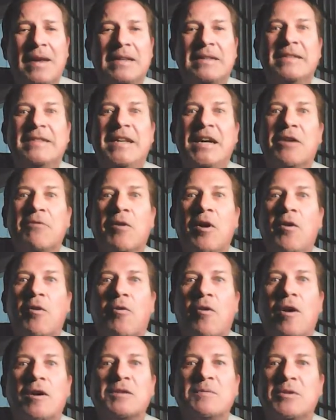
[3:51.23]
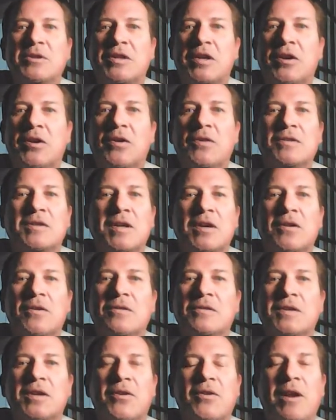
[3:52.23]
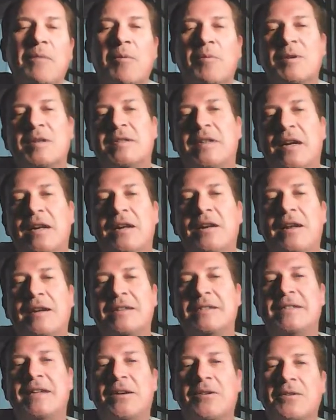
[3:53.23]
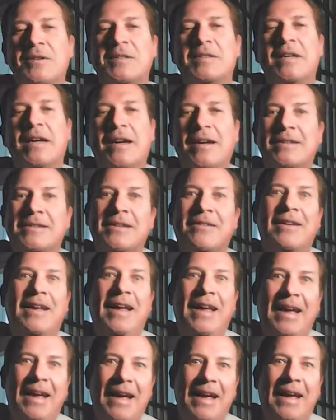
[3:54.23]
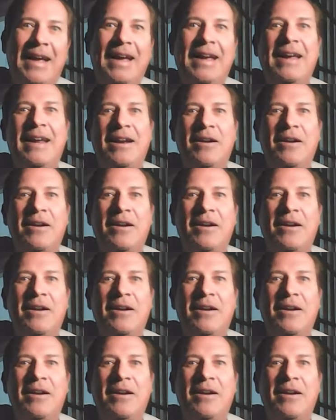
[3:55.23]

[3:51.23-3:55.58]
Zero across with 0, 0, 0. And I remember standing, you had to stand on stage, and they're like, ha ha ha.